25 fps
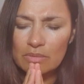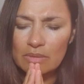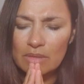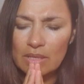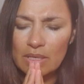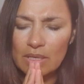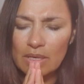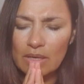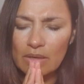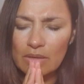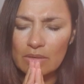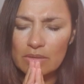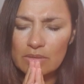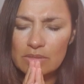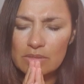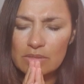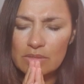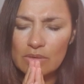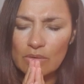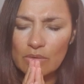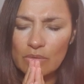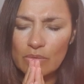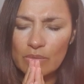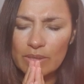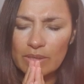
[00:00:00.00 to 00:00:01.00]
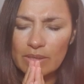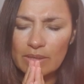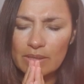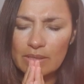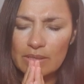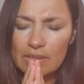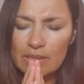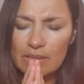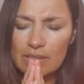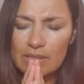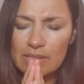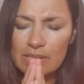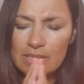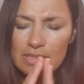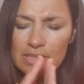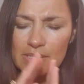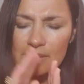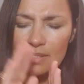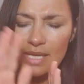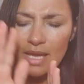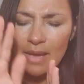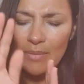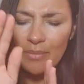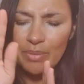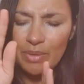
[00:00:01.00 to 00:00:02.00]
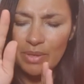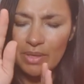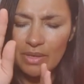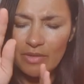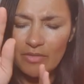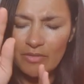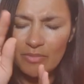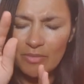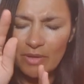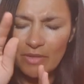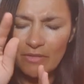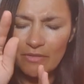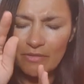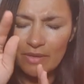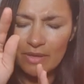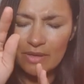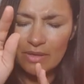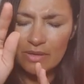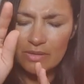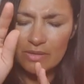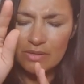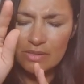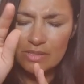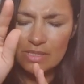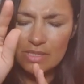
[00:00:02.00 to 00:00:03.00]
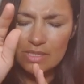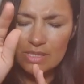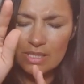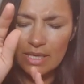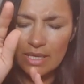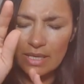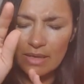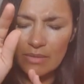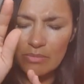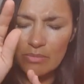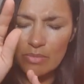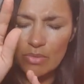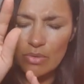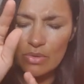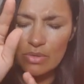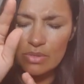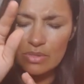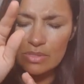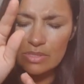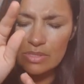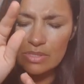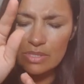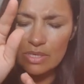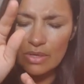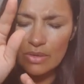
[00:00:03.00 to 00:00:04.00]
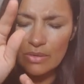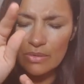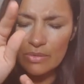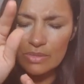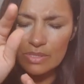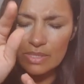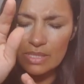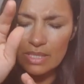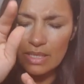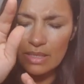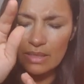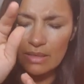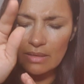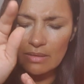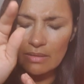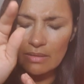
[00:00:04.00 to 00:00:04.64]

and also with this tapping of my fingers is like a Morse coding,